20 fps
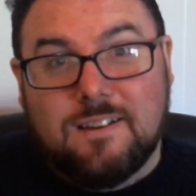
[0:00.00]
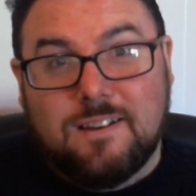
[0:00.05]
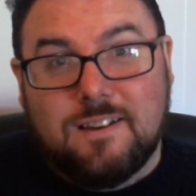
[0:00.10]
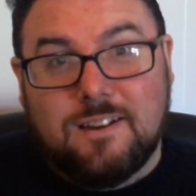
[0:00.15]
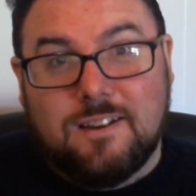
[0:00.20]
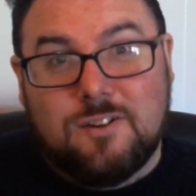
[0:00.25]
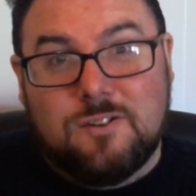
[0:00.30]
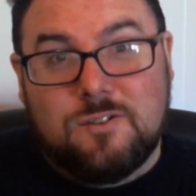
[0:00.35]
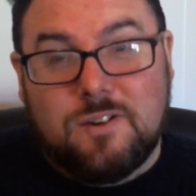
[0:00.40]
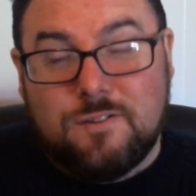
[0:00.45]

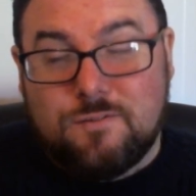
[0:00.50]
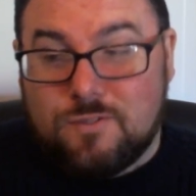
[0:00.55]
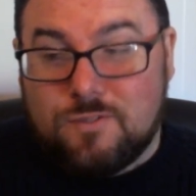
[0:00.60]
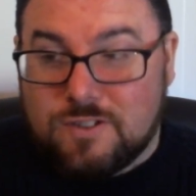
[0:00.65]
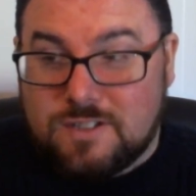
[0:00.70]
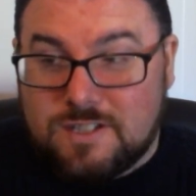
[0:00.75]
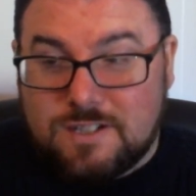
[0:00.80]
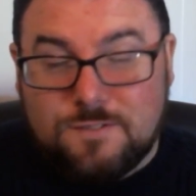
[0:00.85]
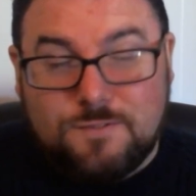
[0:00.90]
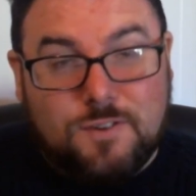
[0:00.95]
in
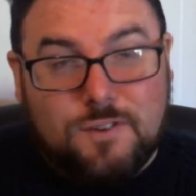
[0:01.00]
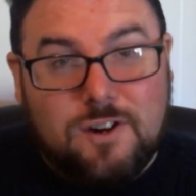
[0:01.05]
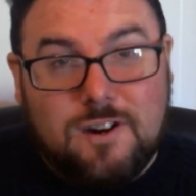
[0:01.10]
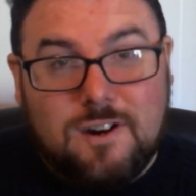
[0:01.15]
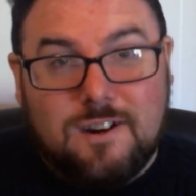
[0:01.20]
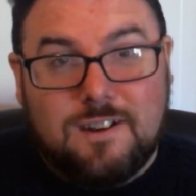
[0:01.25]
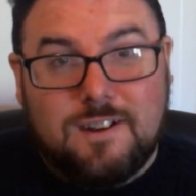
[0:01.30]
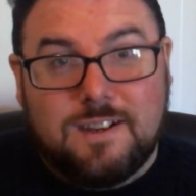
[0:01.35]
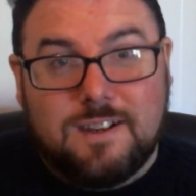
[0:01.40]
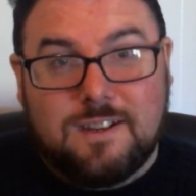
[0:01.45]
front of the
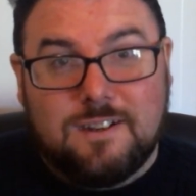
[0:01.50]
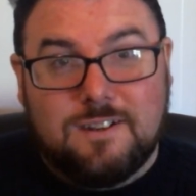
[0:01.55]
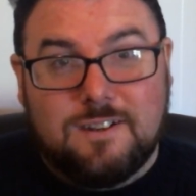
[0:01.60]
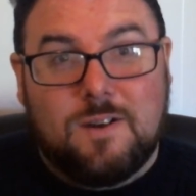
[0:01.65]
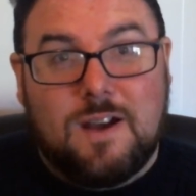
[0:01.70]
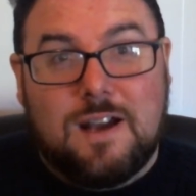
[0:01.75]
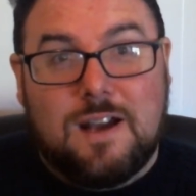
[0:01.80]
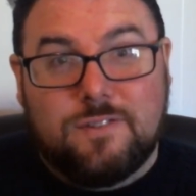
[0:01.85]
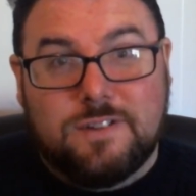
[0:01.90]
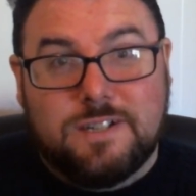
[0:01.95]
fire, like,
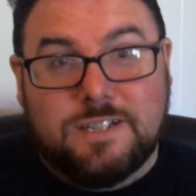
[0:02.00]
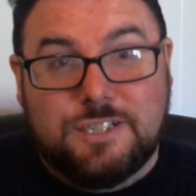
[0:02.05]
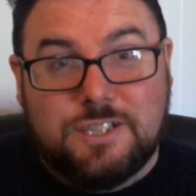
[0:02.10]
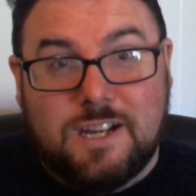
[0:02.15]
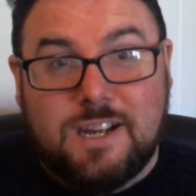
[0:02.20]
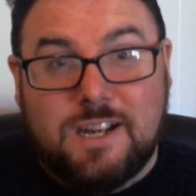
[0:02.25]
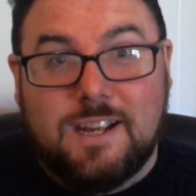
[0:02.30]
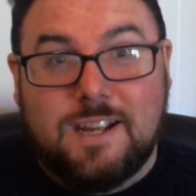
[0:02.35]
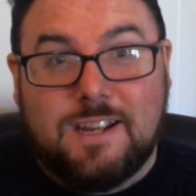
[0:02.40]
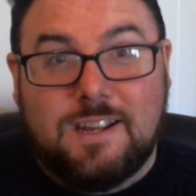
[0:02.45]
having a
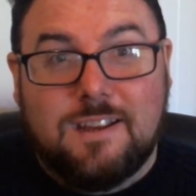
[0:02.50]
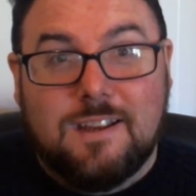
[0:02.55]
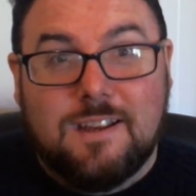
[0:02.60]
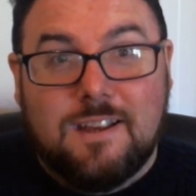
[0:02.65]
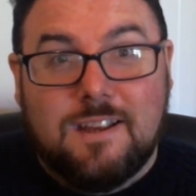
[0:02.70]
jig.